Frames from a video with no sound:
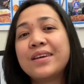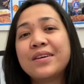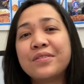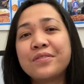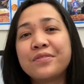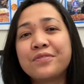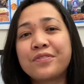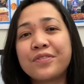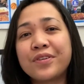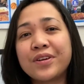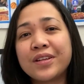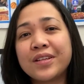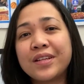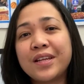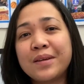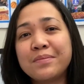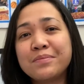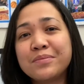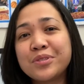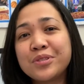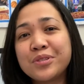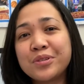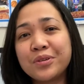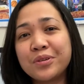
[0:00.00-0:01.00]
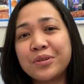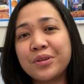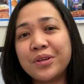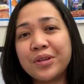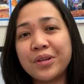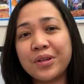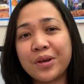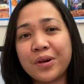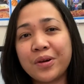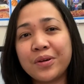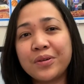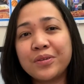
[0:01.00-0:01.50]
for them to, you
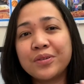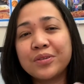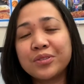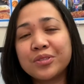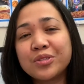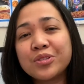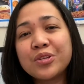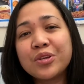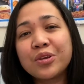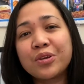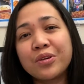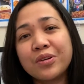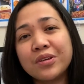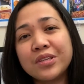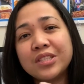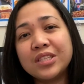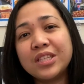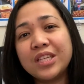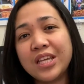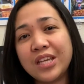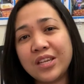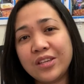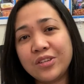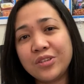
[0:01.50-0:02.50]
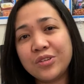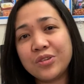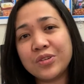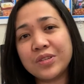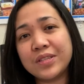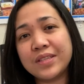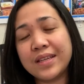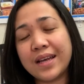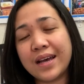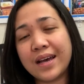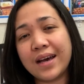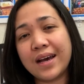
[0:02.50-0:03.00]
know, to continue
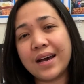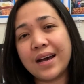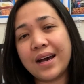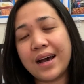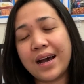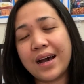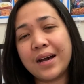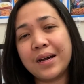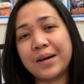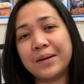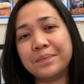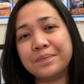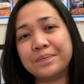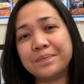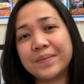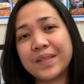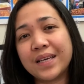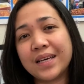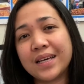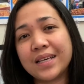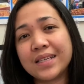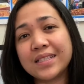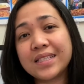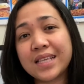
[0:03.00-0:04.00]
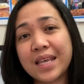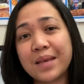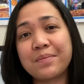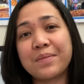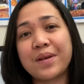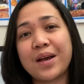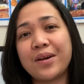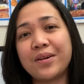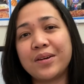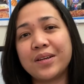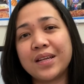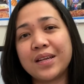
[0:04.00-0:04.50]
the skip
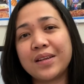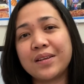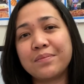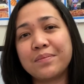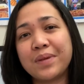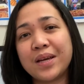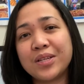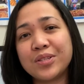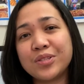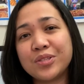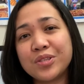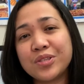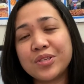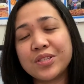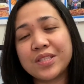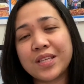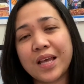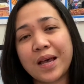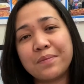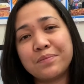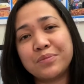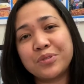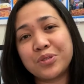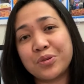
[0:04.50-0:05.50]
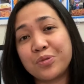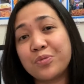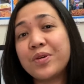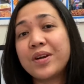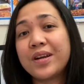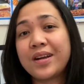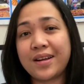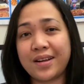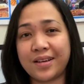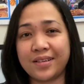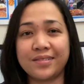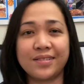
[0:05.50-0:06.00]
counting by 2s up to
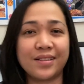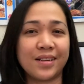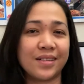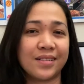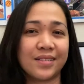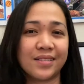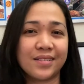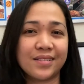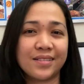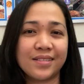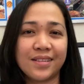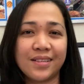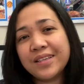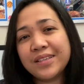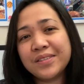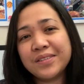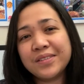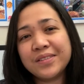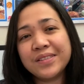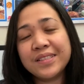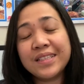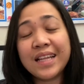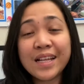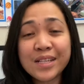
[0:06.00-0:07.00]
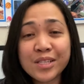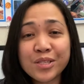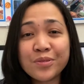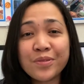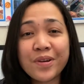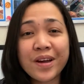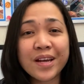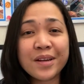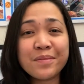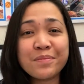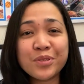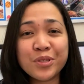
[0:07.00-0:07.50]
100. So that's
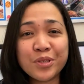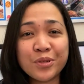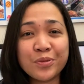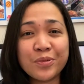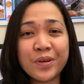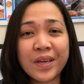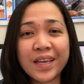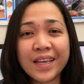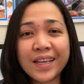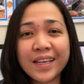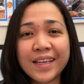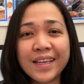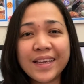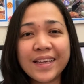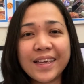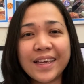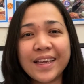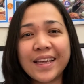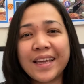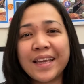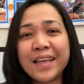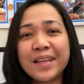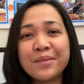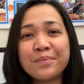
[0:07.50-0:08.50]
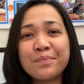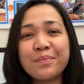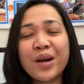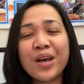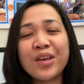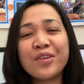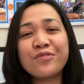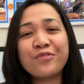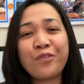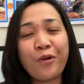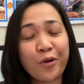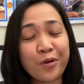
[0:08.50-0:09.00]
what I'm doing in my
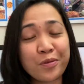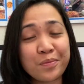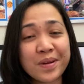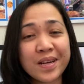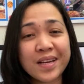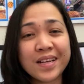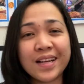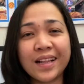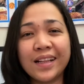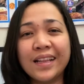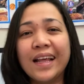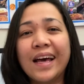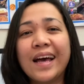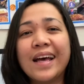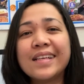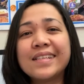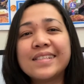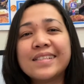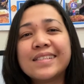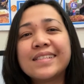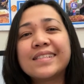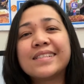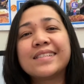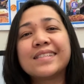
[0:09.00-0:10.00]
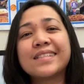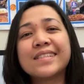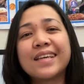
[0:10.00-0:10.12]
former class